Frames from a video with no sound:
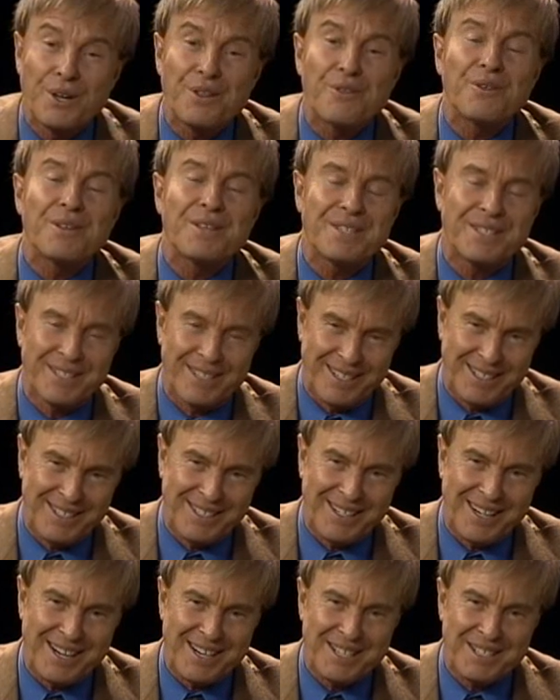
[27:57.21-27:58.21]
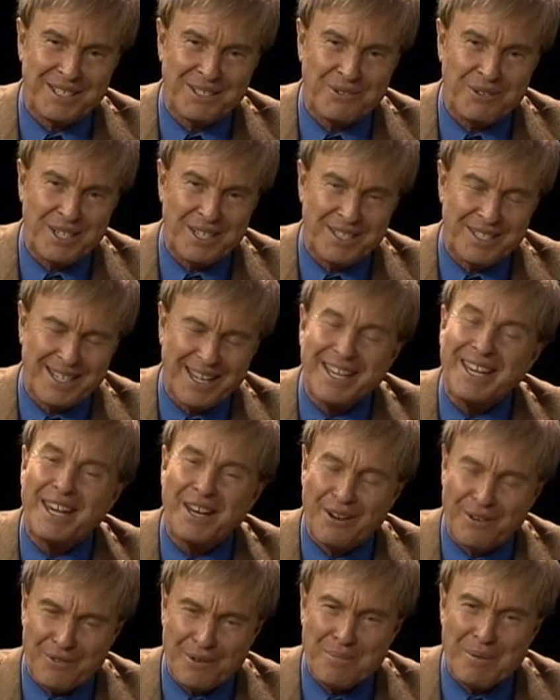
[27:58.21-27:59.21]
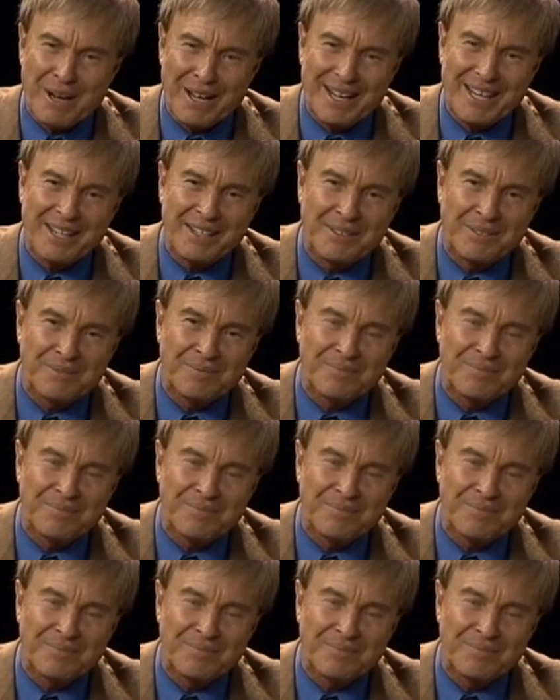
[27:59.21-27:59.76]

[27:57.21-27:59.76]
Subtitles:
another On the Sunny Side of the Street. Take care, everybody.